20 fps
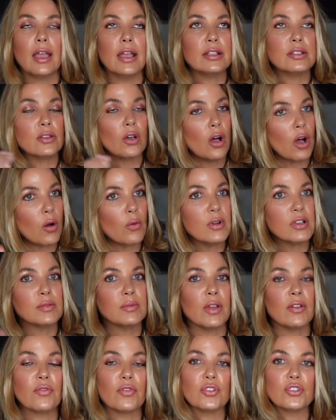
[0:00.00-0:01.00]
It's always
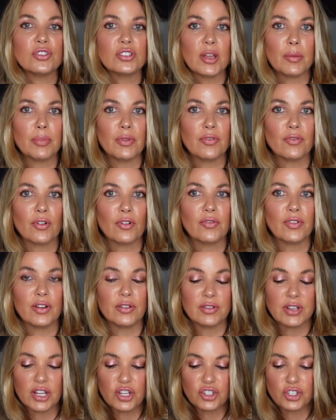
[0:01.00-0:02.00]
my first step before
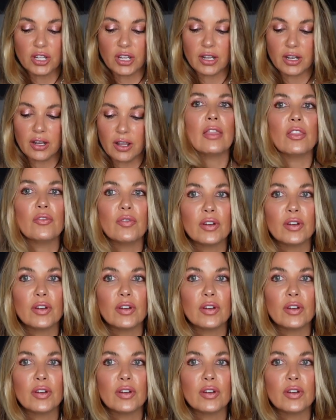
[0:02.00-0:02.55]
foundation. And the